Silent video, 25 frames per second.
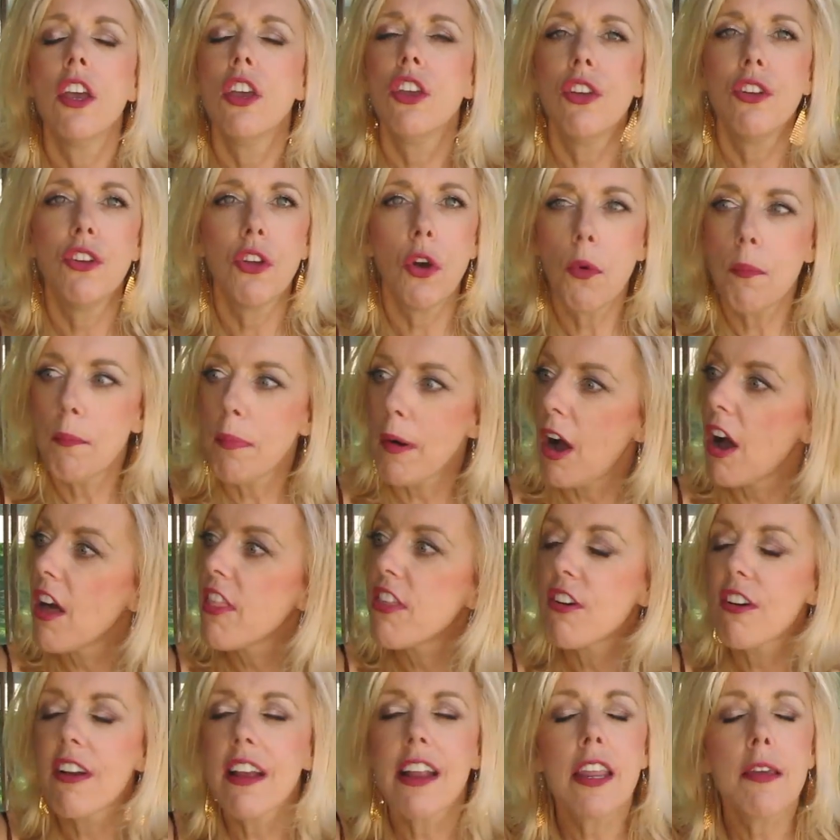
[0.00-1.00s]
You don't
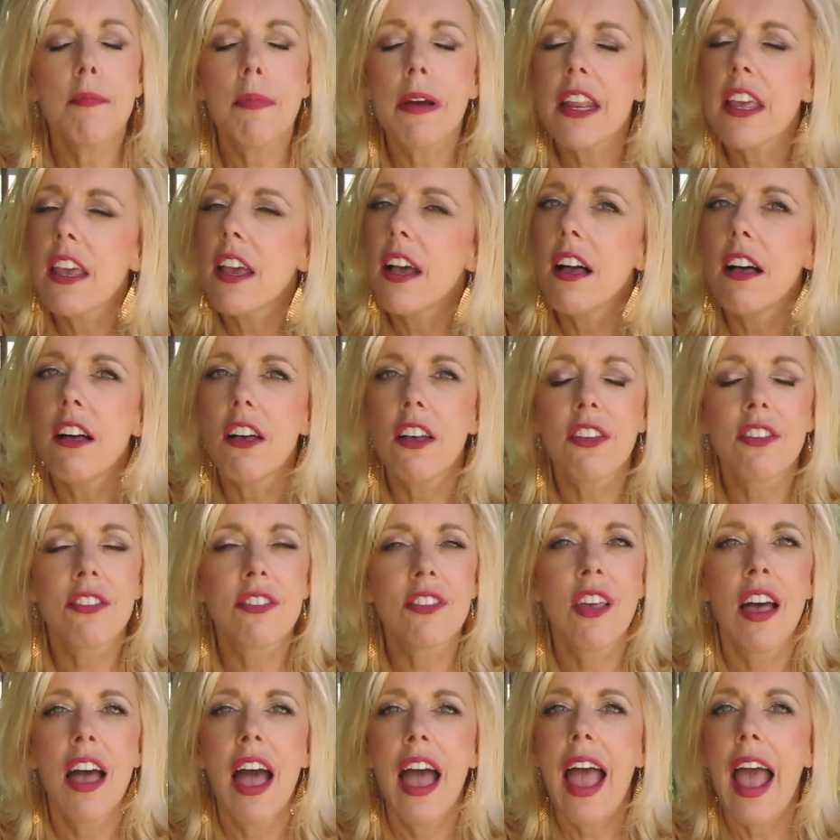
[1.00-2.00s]
bother anybody
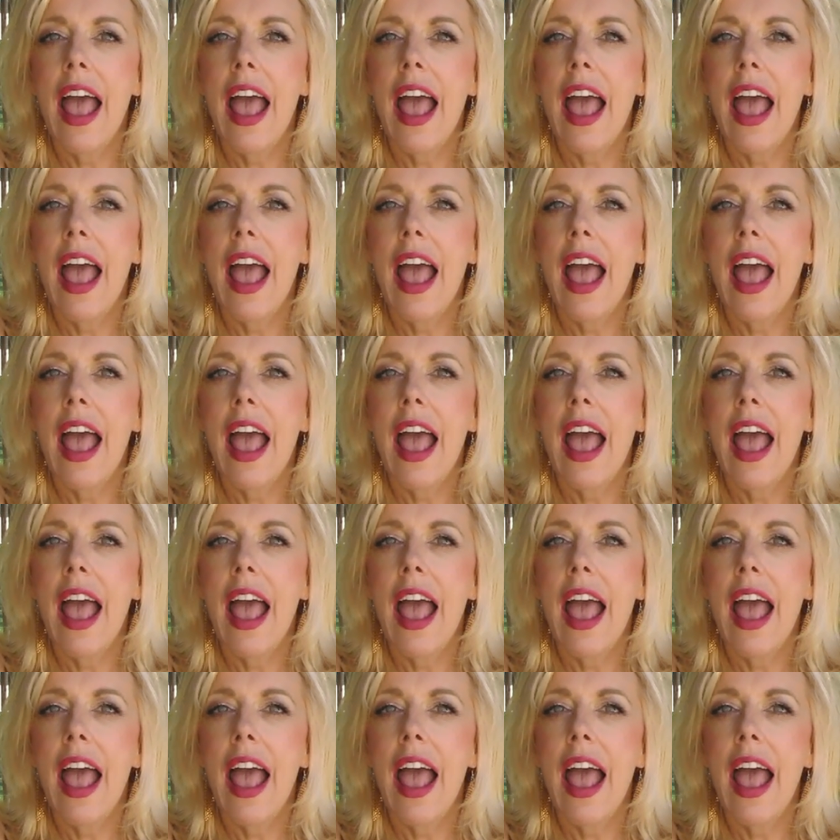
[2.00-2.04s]
else,